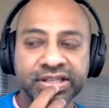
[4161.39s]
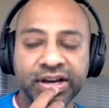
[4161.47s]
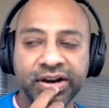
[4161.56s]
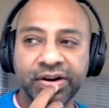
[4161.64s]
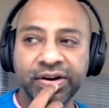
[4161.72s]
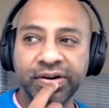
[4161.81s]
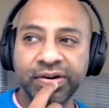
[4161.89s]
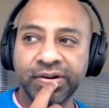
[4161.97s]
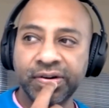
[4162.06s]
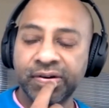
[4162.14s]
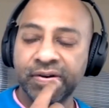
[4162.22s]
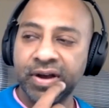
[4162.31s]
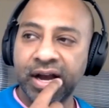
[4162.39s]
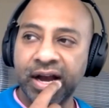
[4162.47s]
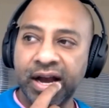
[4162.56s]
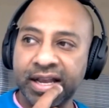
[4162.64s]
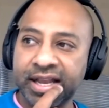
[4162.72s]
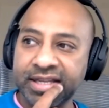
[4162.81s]
so
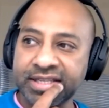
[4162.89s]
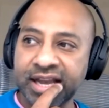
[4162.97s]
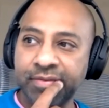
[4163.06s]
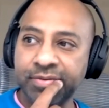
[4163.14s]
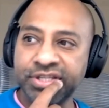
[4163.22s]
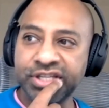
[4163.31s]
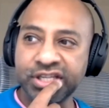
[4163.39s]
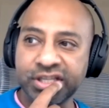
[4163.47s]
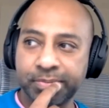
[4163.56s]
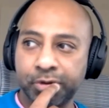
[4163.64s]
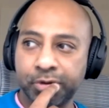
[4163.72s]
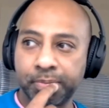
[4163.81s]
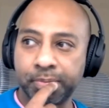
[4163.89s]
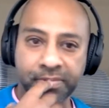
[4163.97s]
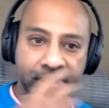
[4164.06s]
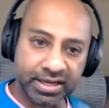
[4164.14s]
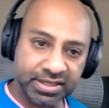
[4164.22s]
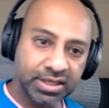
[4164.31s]
I guess I was just more
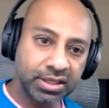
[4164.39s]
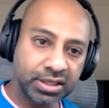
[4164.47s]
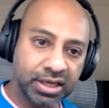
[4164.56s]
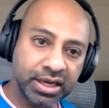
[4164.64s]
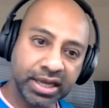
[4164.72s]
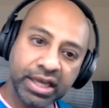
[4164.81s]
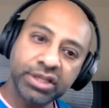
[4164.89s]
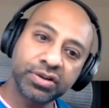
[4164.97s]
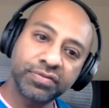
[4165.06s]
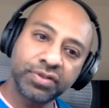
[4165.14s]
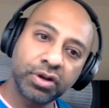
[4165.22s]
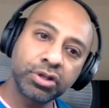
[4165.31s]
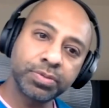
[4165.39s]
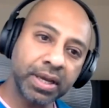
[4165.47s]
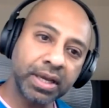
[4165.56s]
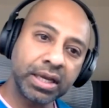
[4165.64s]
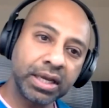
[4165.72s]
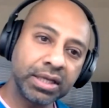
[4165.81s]
present in each of those
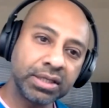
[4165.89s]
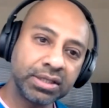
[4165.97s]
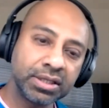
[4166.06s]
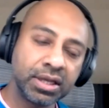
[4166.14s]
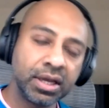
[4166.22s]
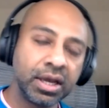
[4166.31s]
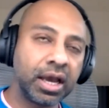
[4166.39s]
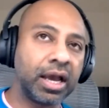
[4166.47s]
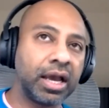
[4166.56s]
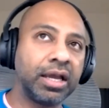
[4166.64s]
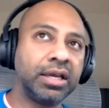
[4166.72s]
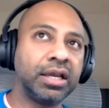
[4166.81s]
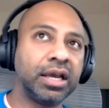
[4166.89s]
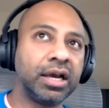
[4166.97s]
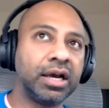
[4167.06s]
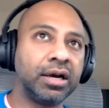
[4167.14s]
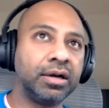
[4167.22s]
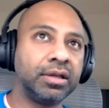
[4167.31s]
paintings, and
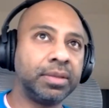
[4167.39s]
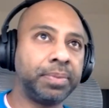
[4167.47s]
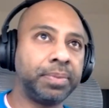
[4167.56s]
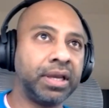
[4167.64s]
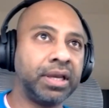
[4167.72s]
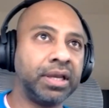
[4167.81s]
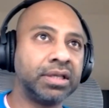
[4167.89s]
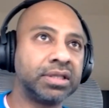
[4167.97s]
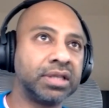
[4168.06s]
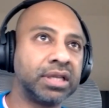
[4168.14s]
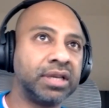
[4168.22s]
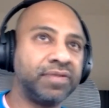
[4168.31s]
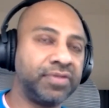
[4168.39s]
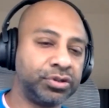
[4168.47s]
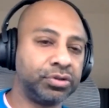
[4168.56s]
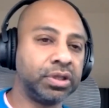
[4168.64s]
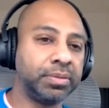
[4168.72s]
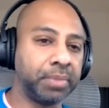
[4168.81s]
the paintings
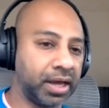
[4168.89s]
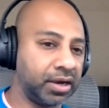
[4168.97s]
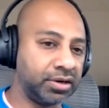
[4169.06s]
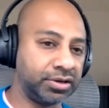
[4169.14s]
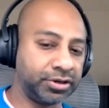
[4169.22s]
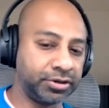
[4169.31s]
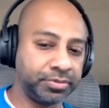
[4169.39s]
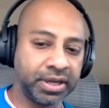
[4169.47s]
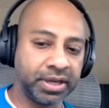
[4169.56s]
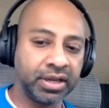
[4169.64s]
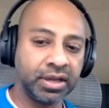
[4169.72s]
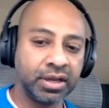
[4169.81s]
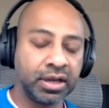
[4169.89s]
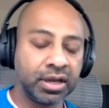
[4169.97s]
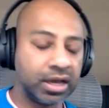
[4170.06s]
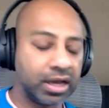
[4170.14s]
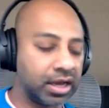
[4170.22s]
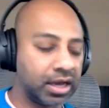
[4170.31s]
individually mattered to me,
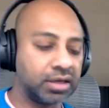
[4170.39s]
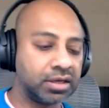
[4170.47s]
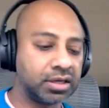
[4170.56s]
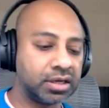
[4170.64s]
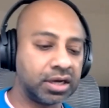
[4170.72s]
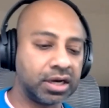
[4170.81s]
and